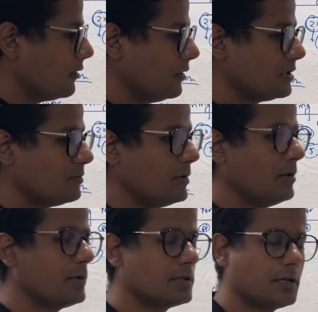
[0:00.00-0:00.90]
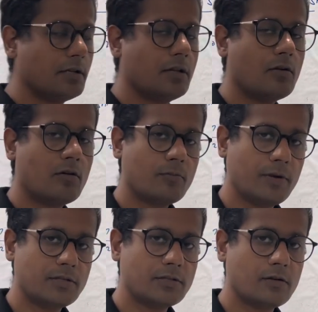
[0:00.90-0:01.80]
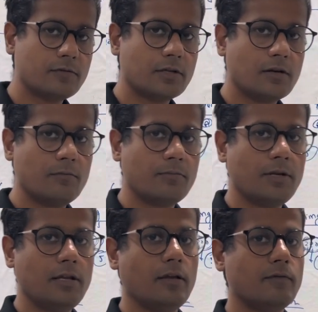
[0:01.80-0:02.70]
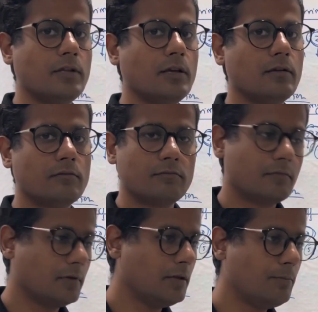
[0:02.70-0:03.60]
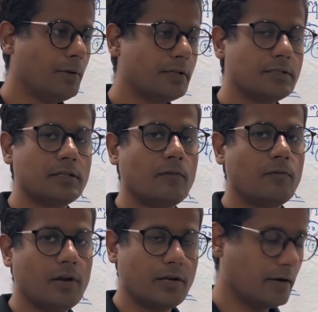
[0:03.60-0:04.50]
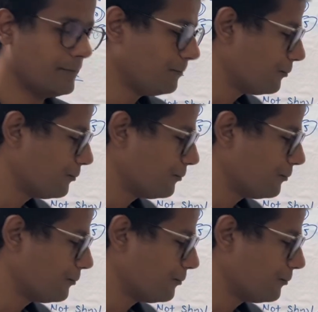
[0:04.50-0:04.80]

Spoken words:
which may present the wrong picture of the company if the EPS is inflated,